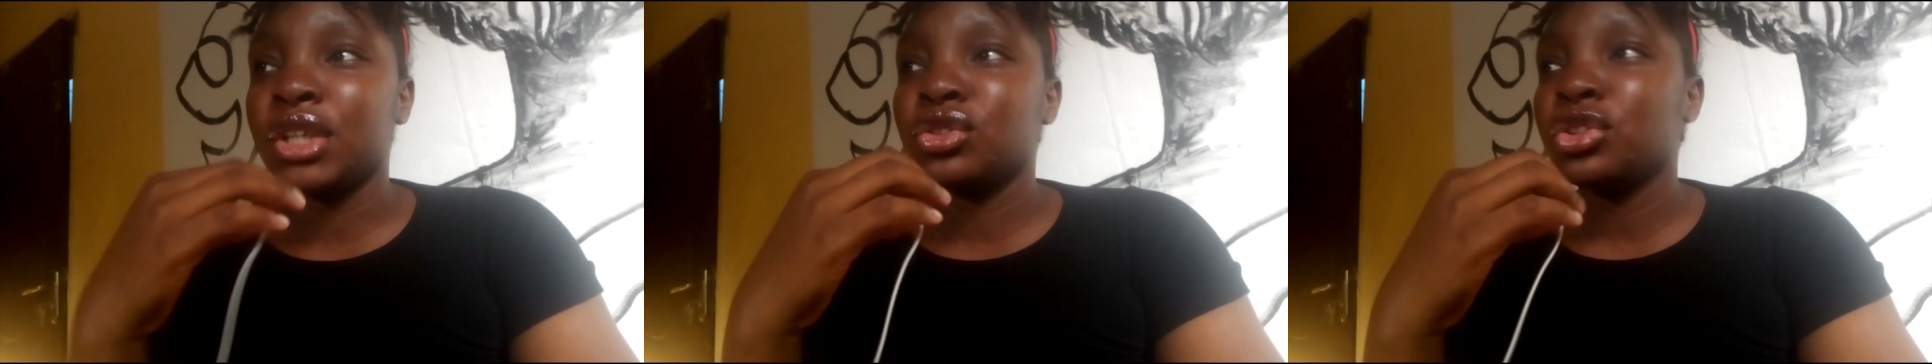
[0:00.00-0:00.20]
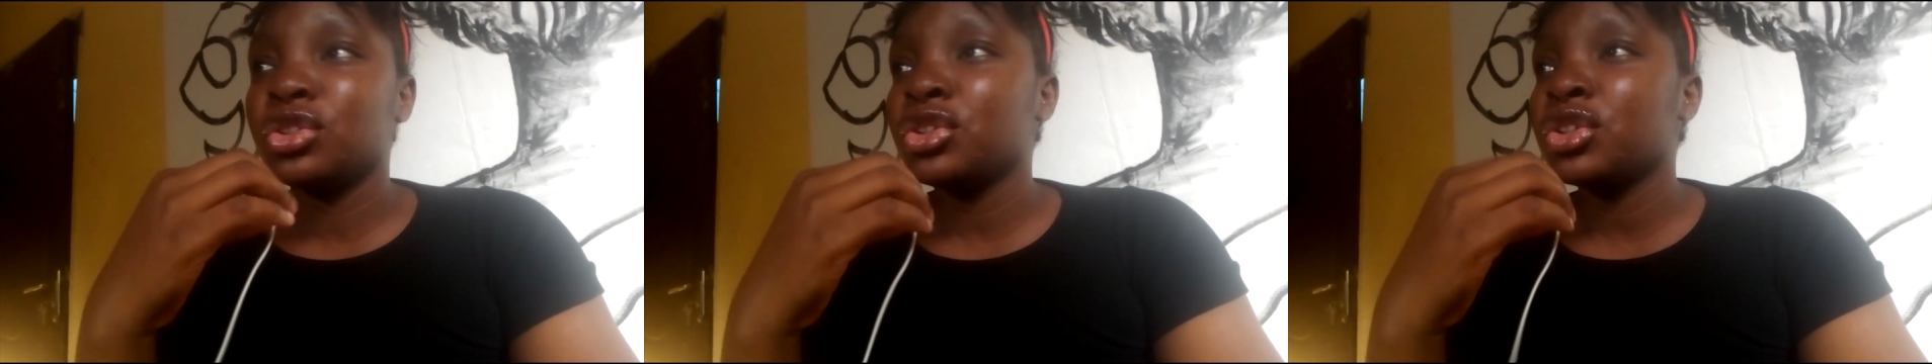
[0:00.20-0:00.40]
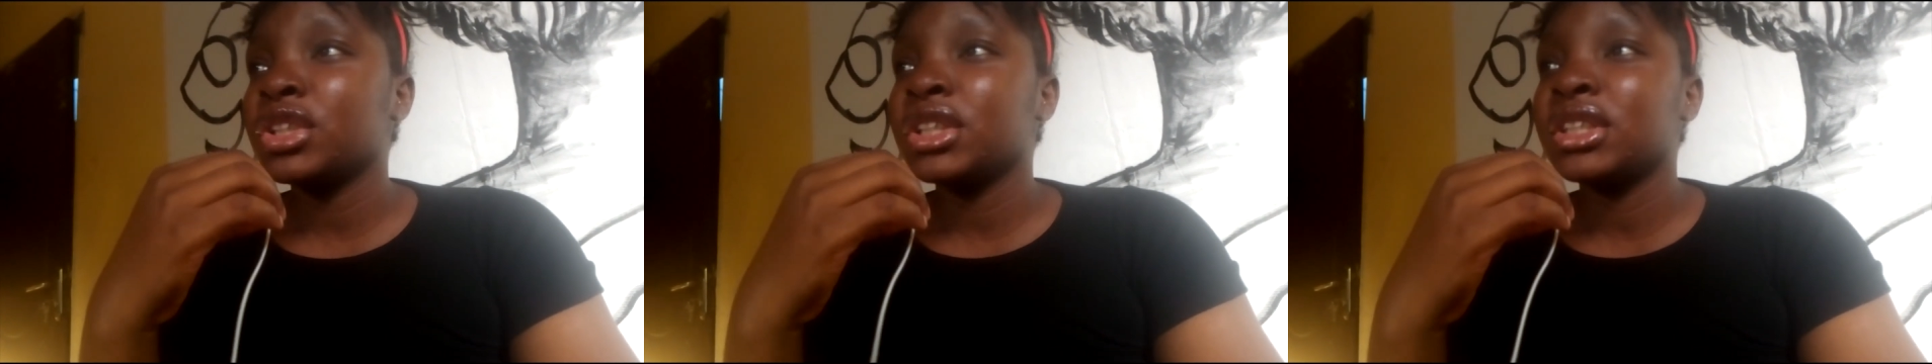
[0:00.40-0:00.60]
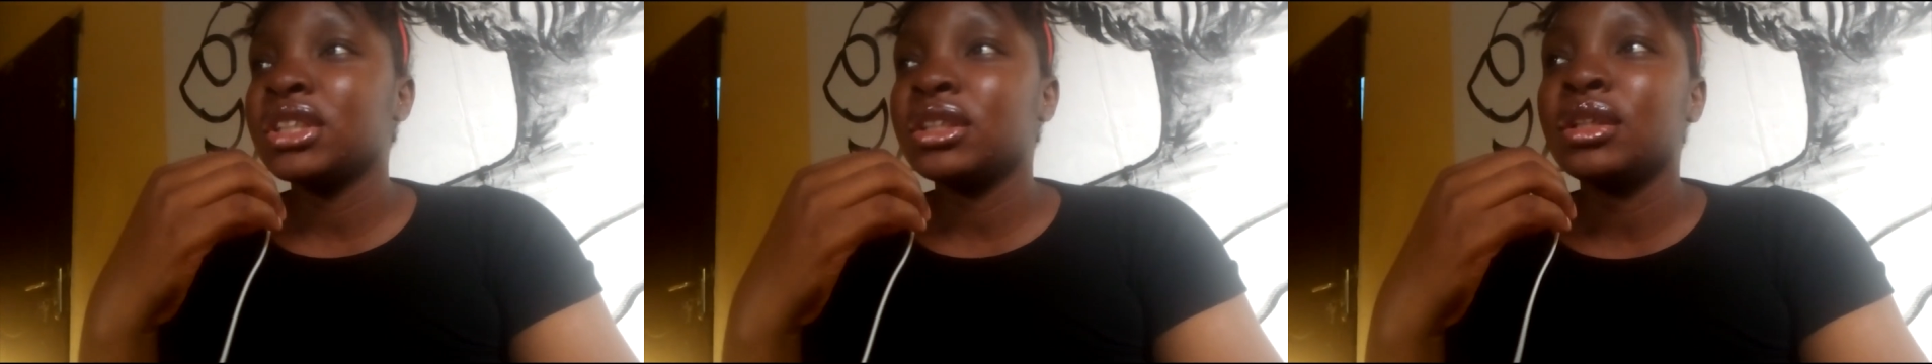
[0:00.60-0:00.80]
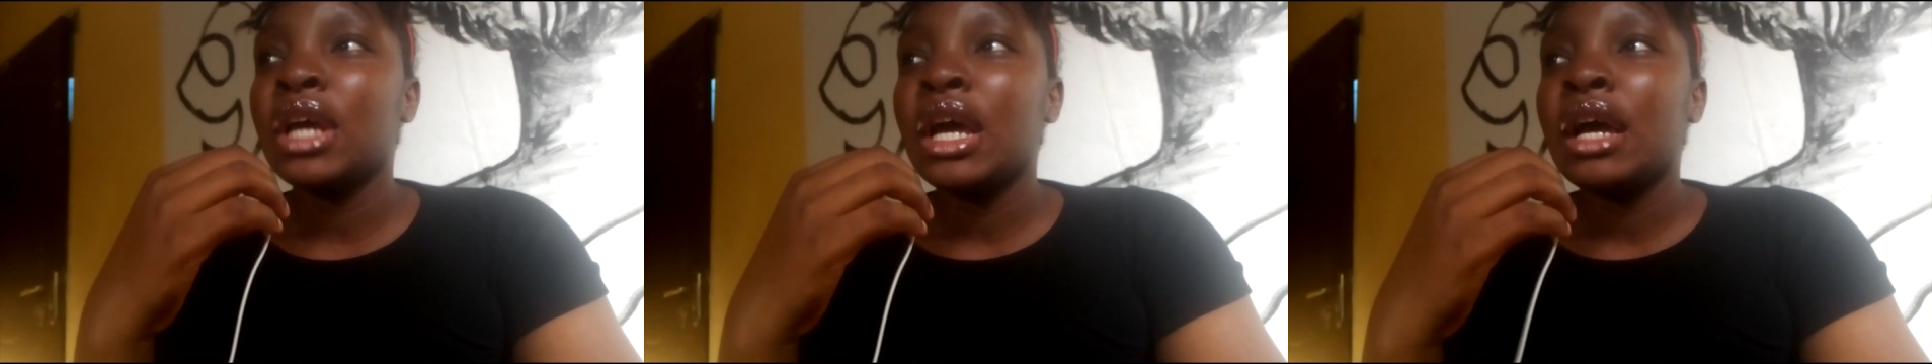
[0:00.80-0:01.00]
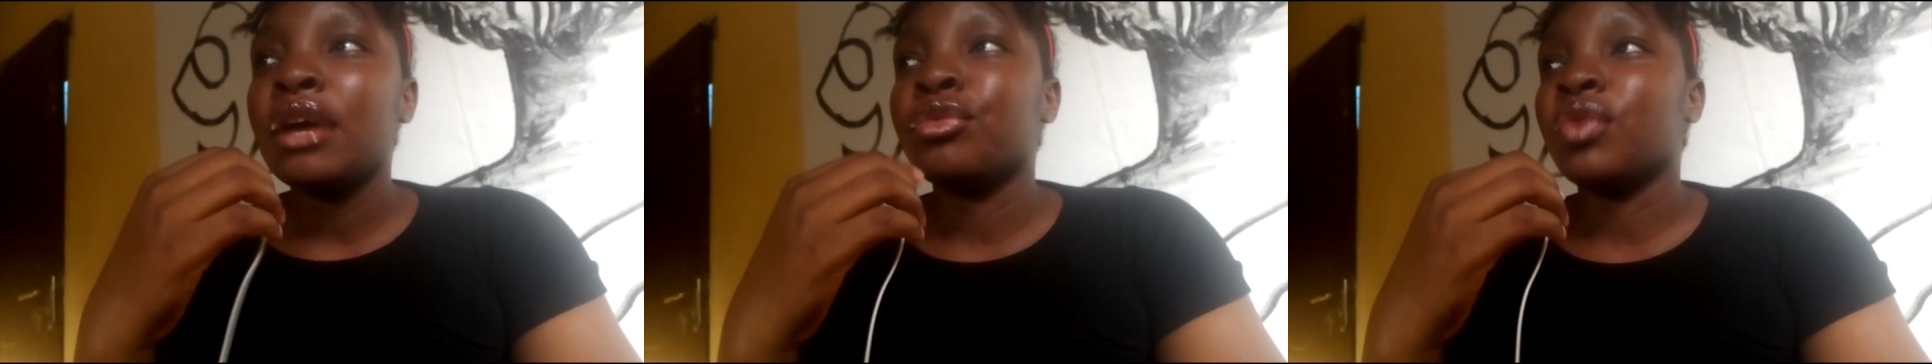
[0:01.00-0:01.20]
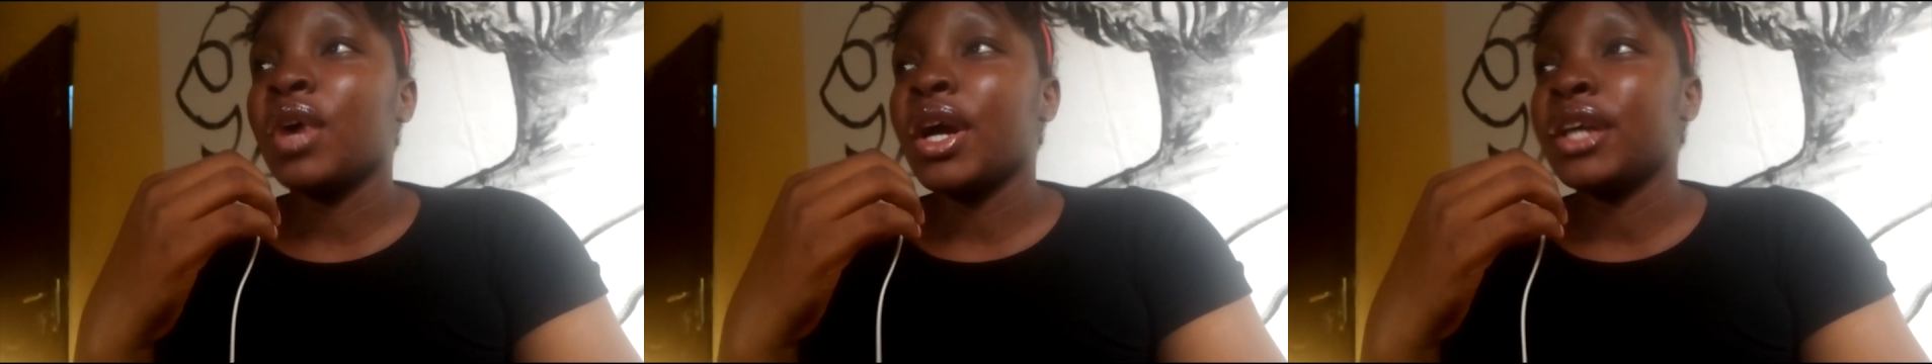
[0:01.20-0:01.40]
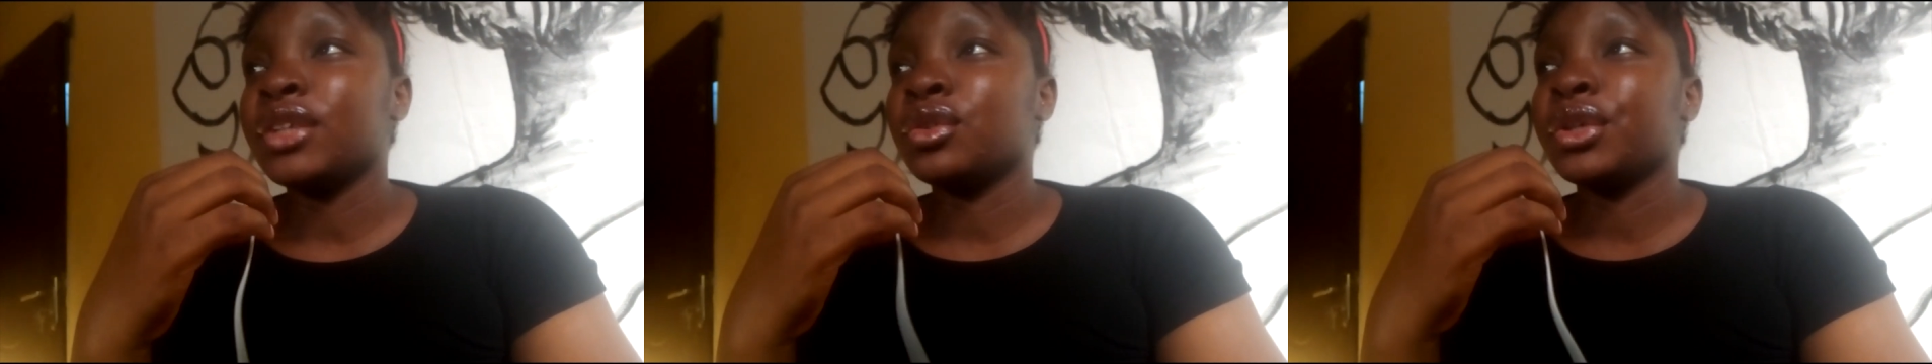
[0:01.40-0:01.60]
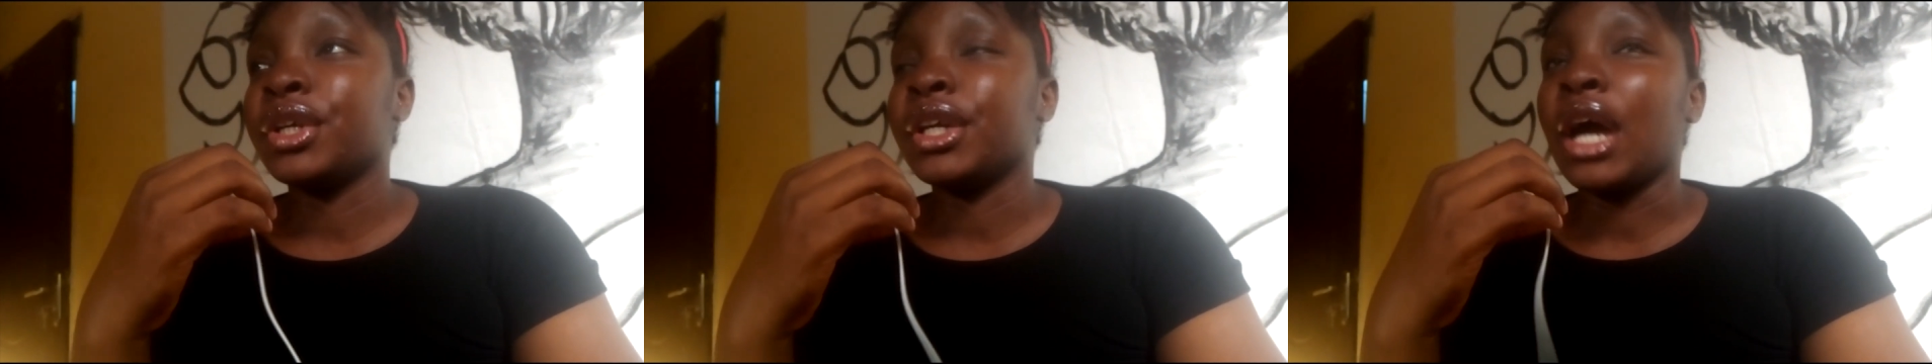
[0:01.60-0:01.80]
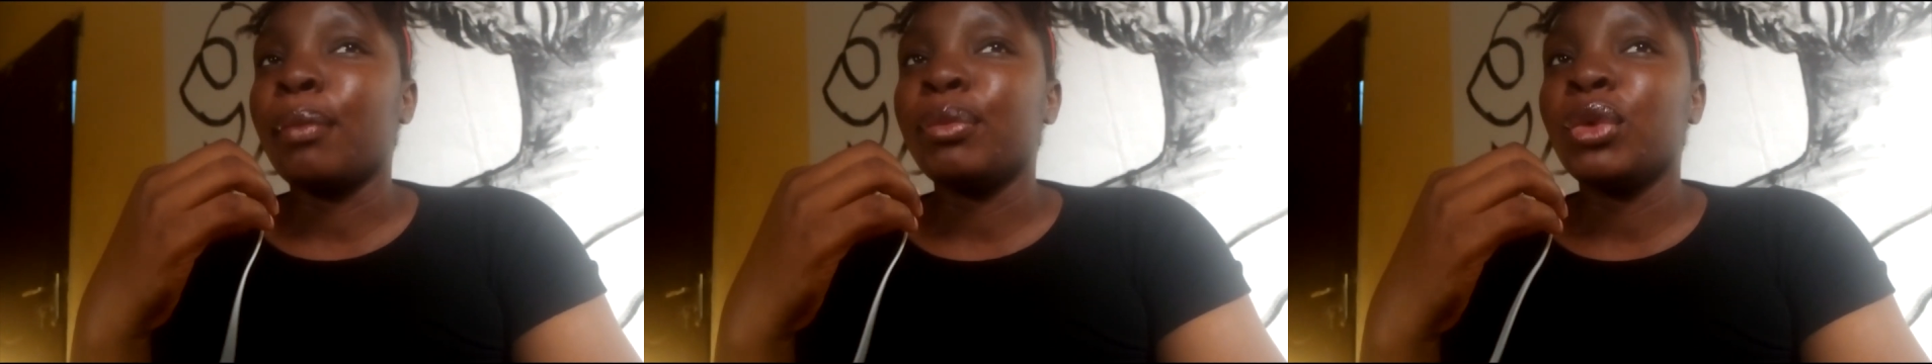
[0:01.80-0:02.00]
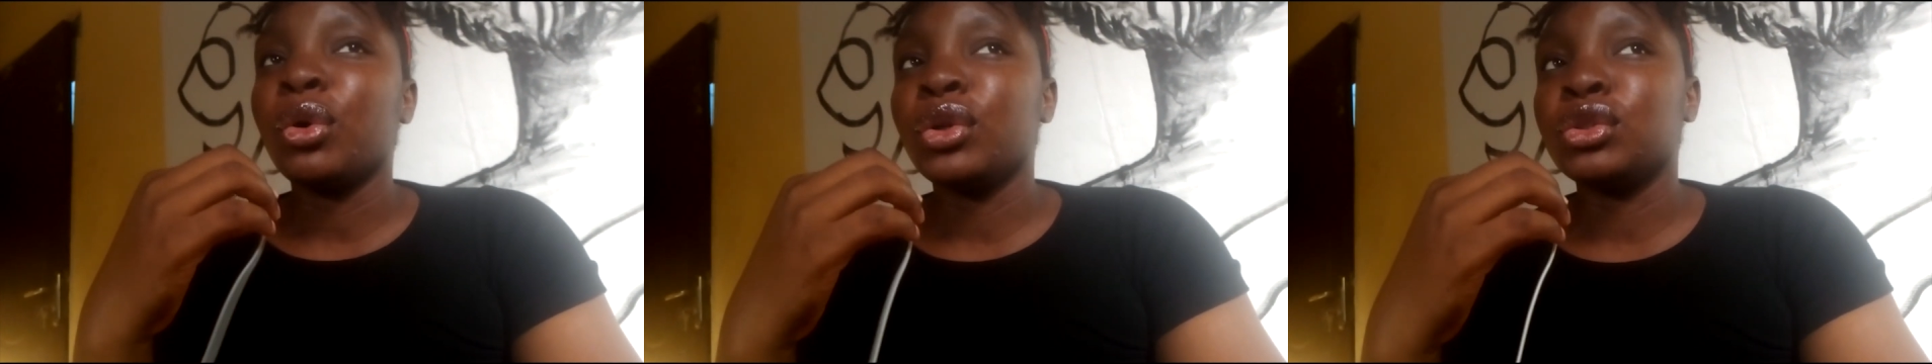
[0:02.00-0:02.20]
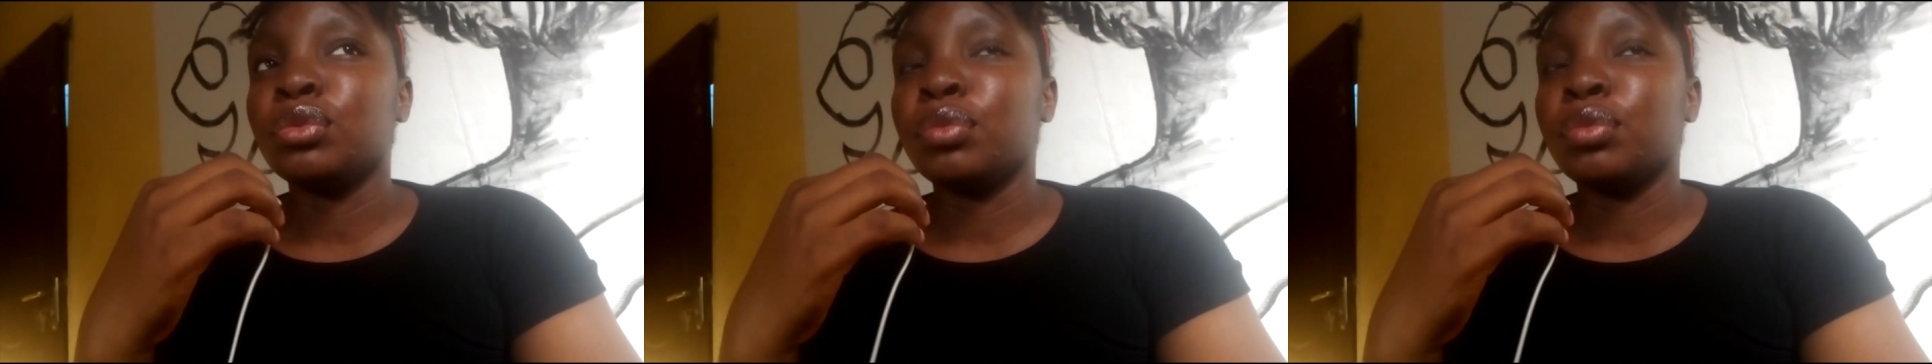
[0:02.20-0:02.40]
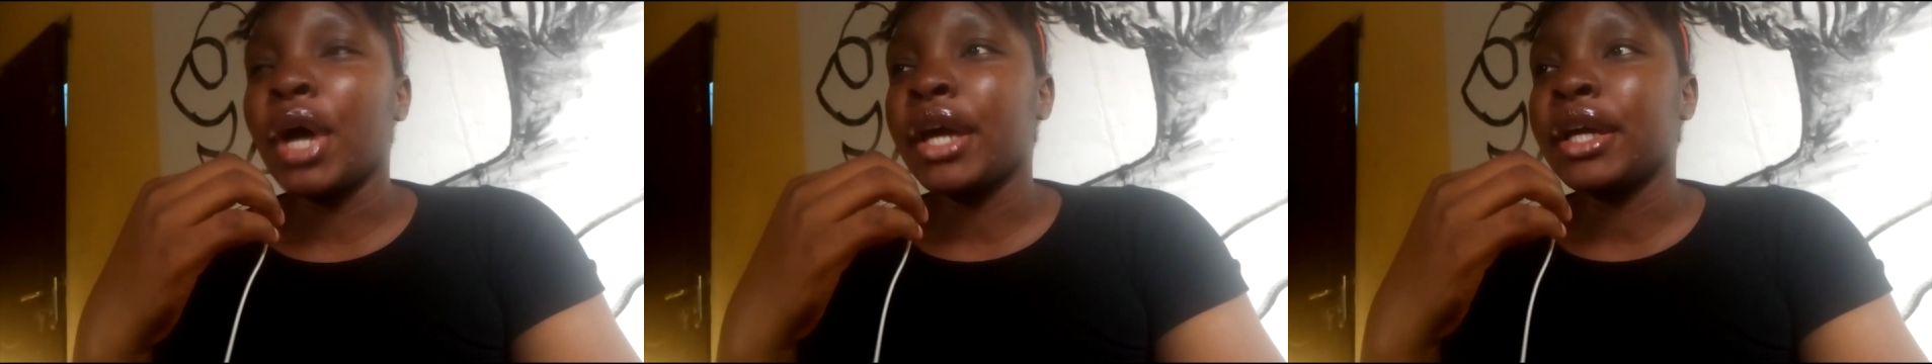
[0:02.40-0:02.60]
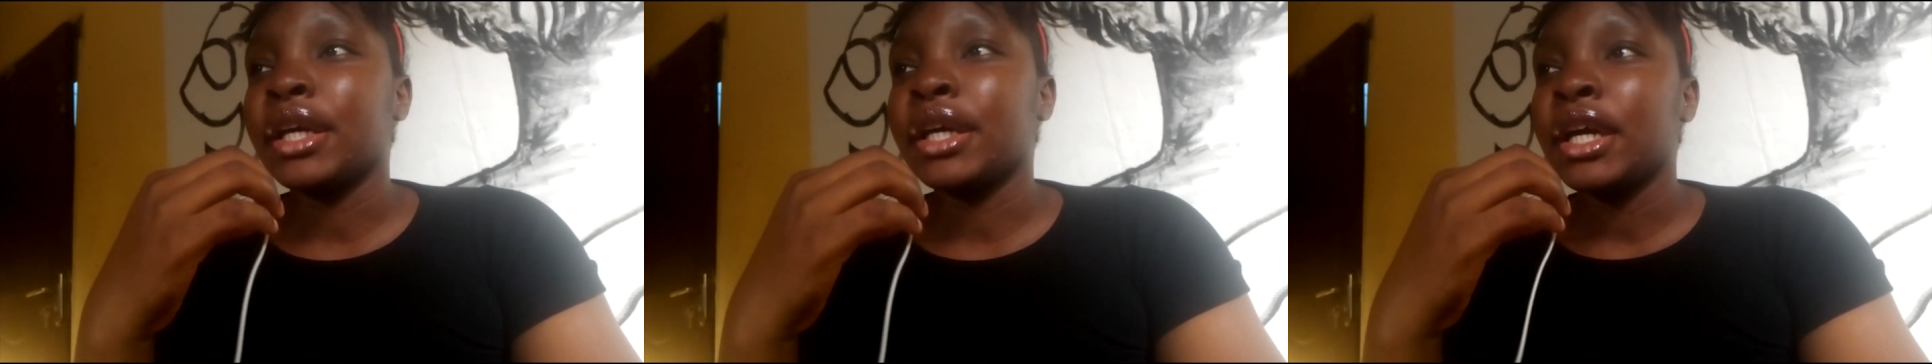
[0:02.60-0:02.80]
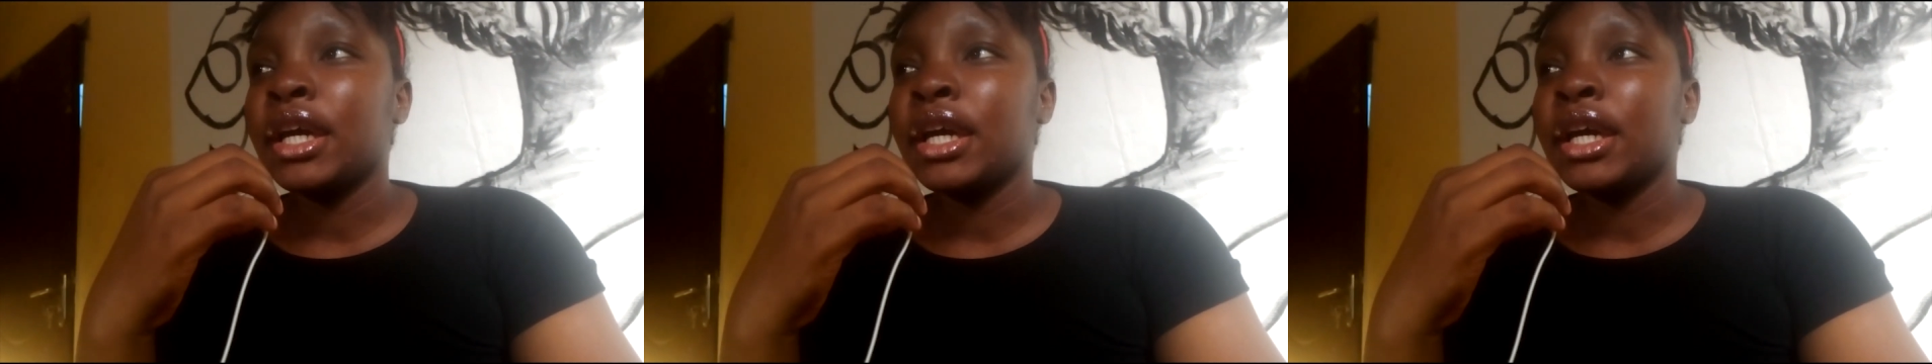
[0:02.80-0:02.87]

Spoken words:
So if you're just eating rice, okay, I'm not going to buy